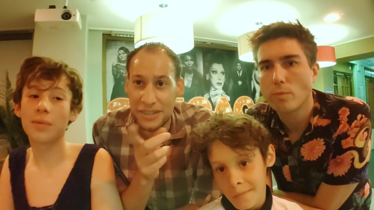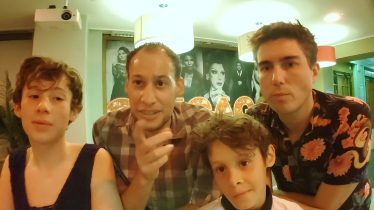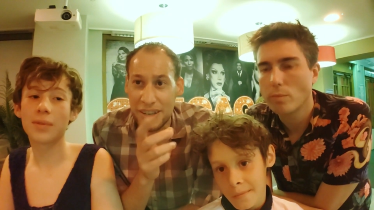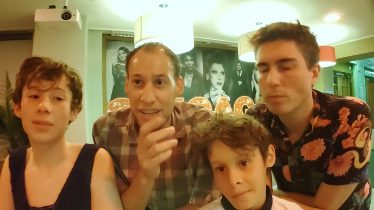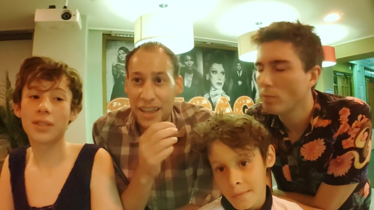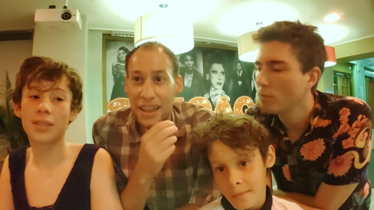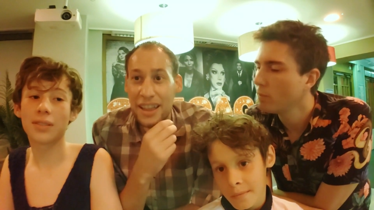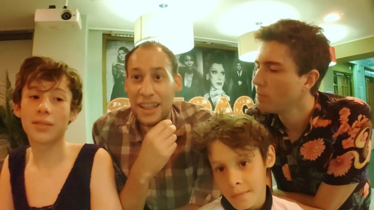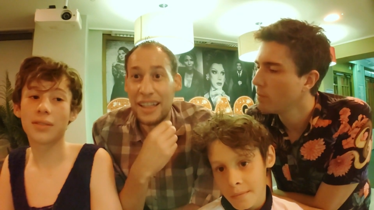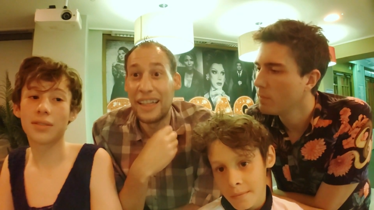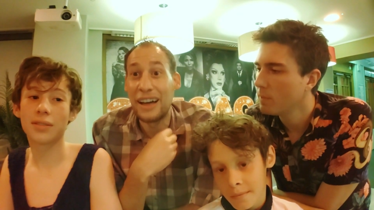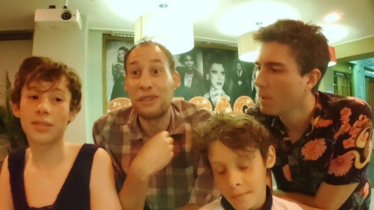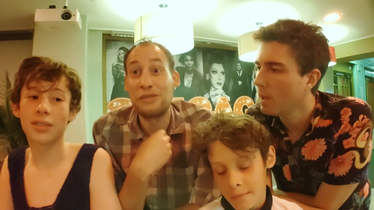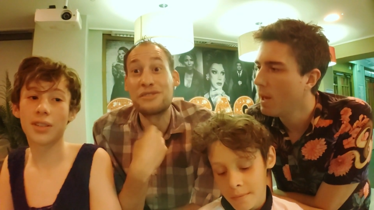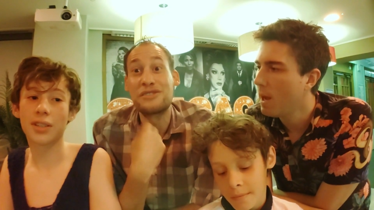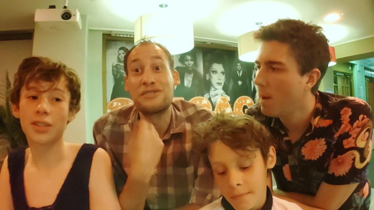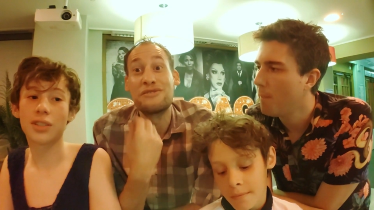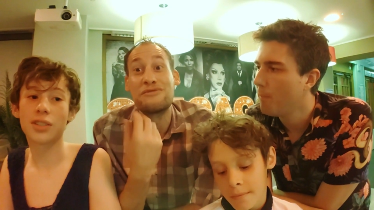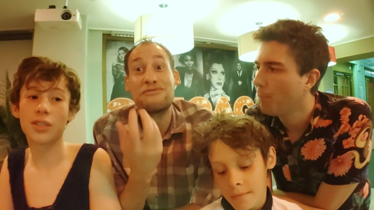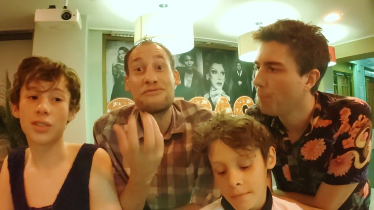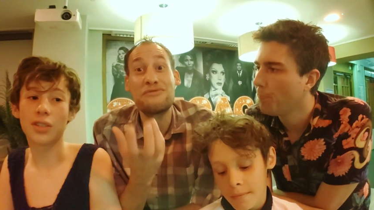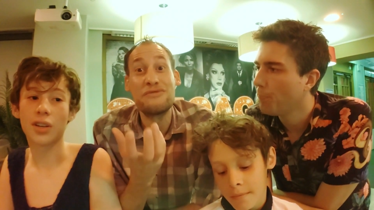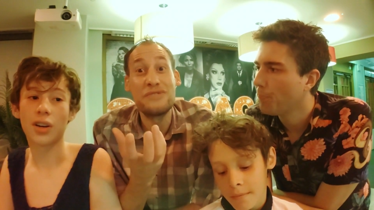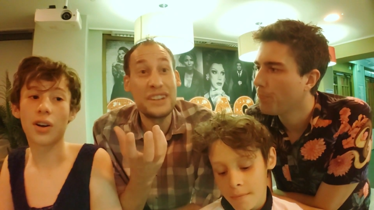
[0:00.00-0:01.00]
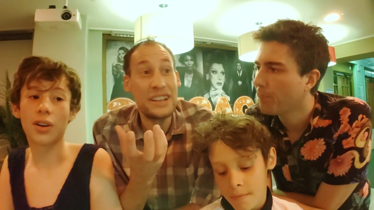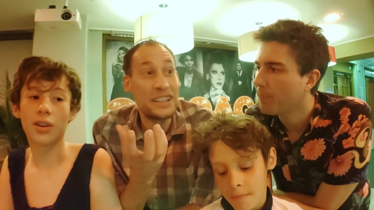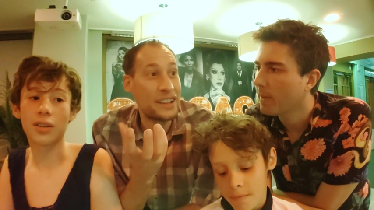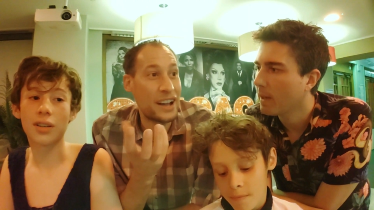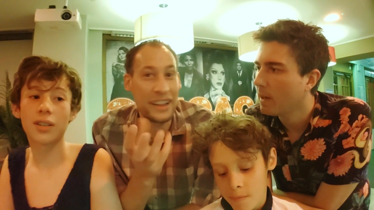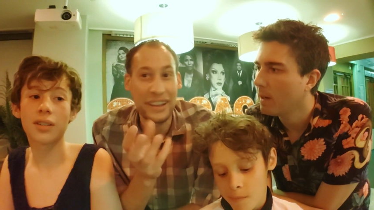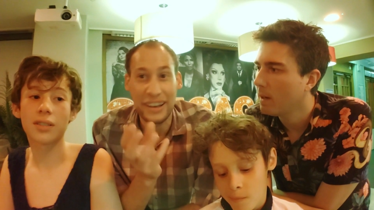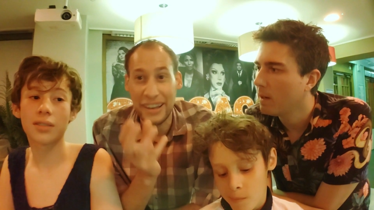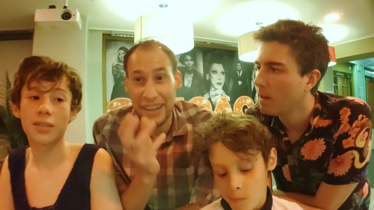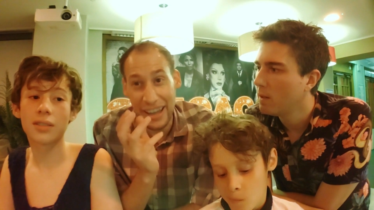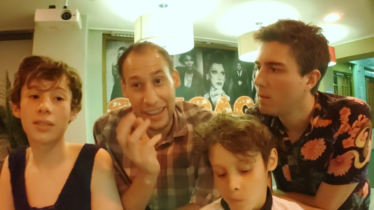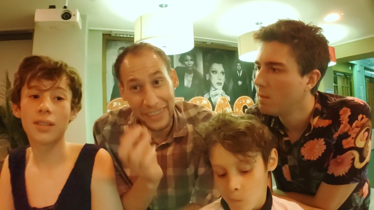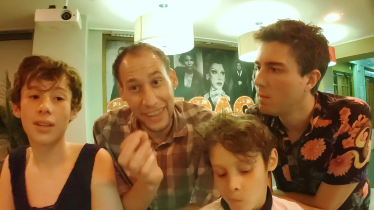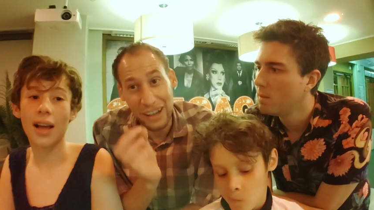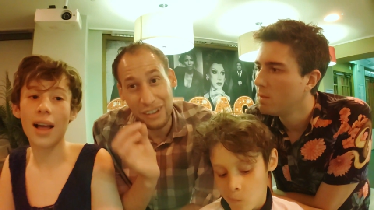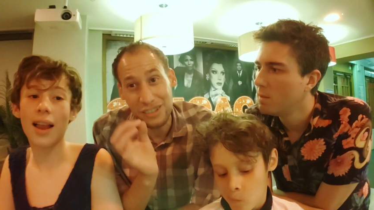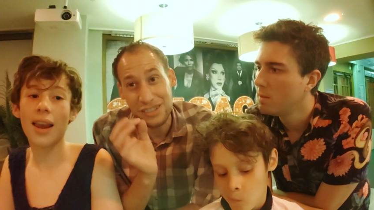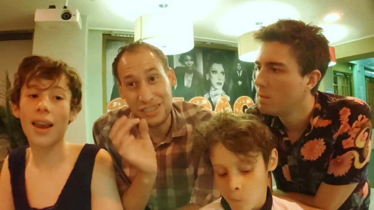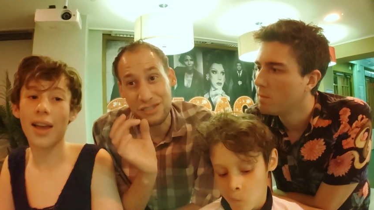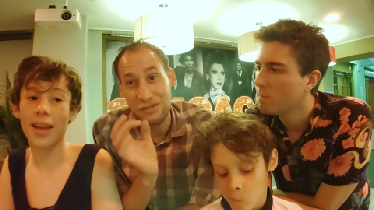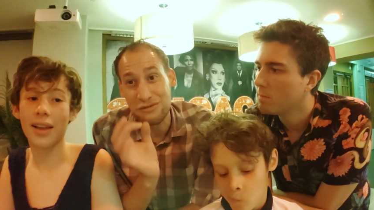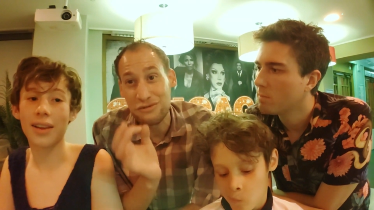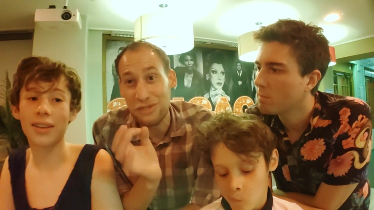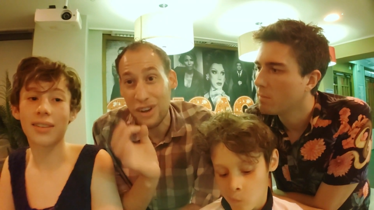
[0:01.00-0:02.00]
Speaker 1: That was, that was yes. a really, again, that
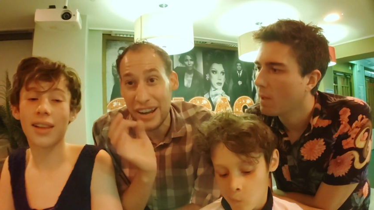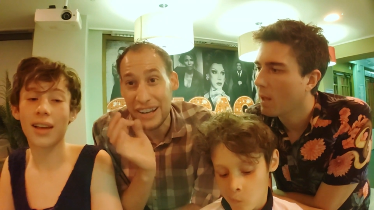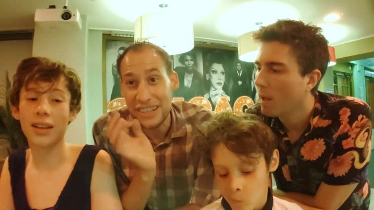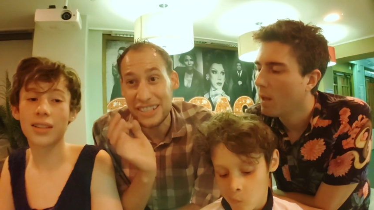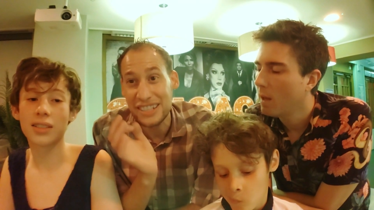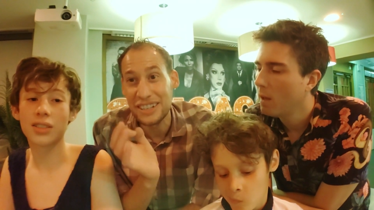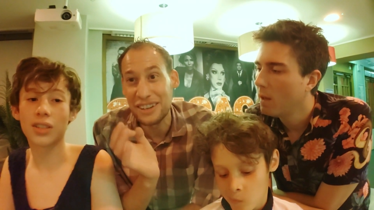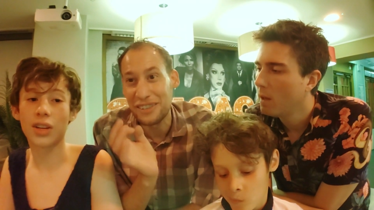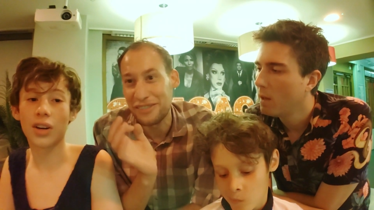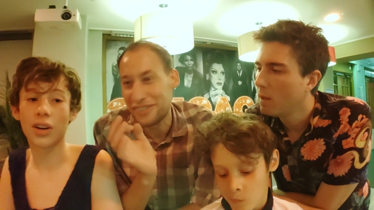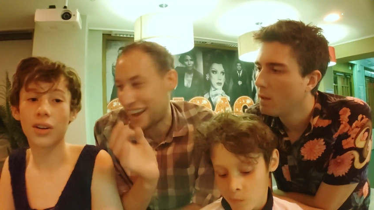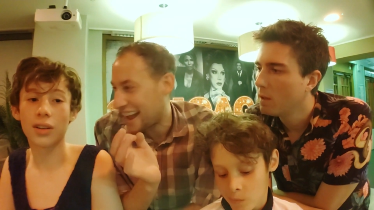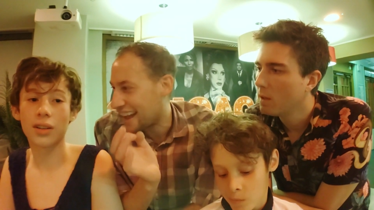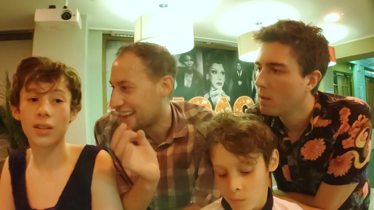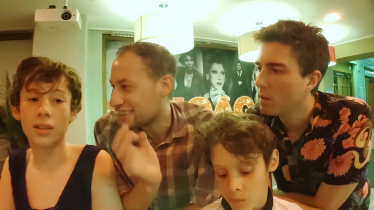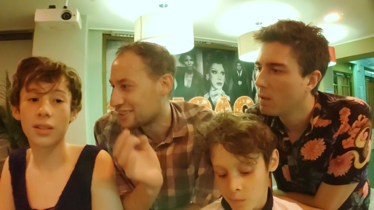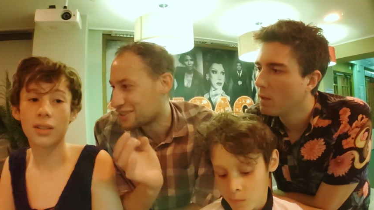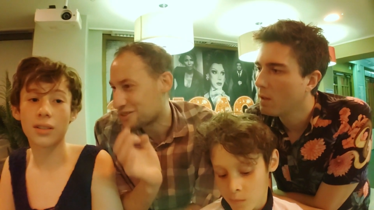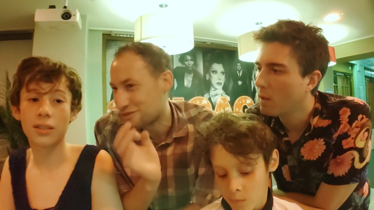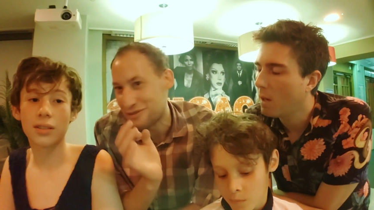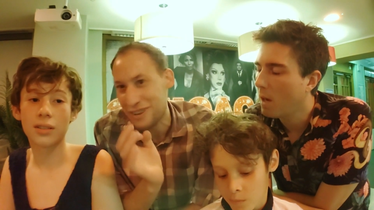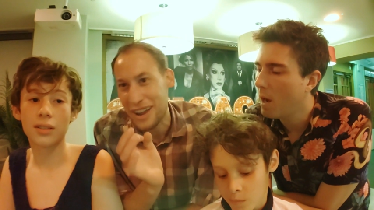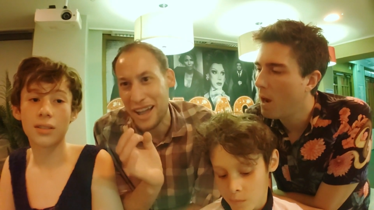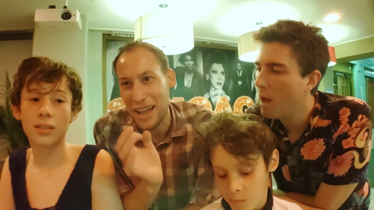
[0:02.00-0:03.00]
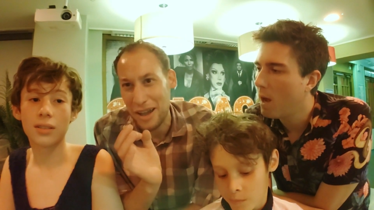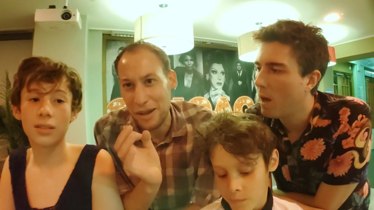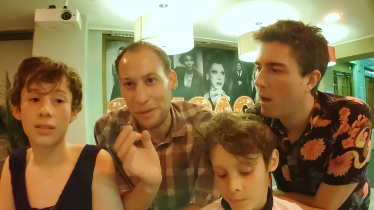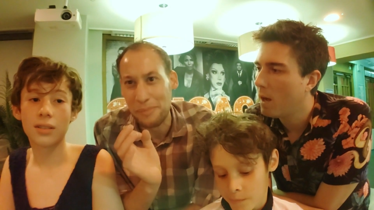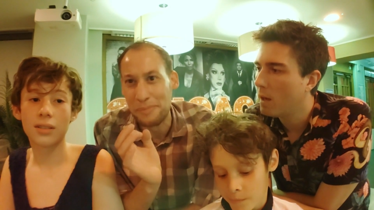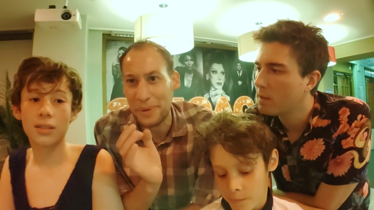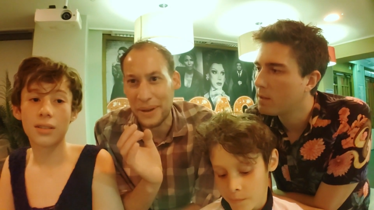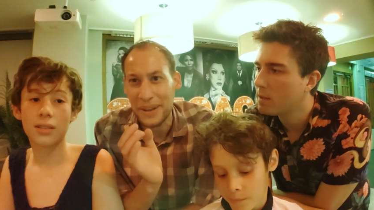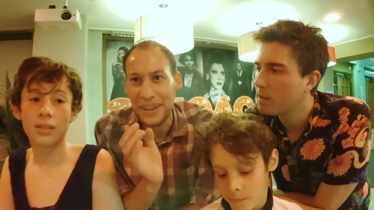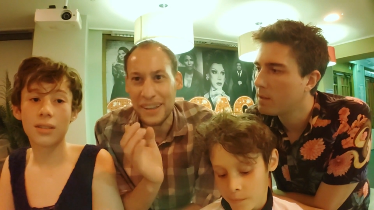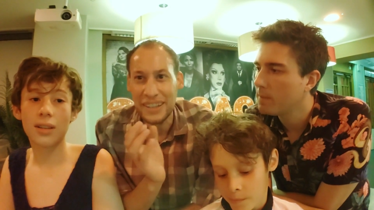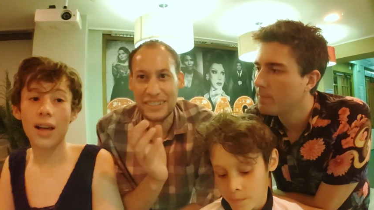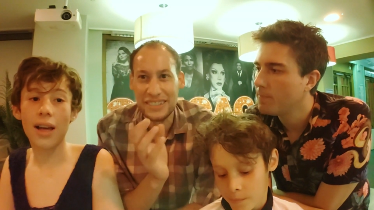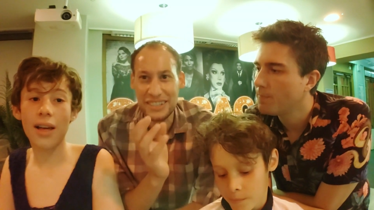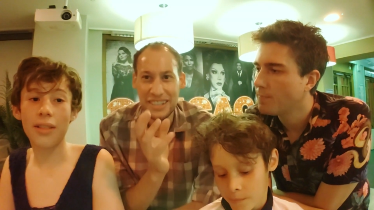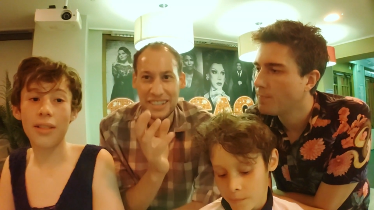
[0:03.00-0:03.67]
was like the writing of Candorette.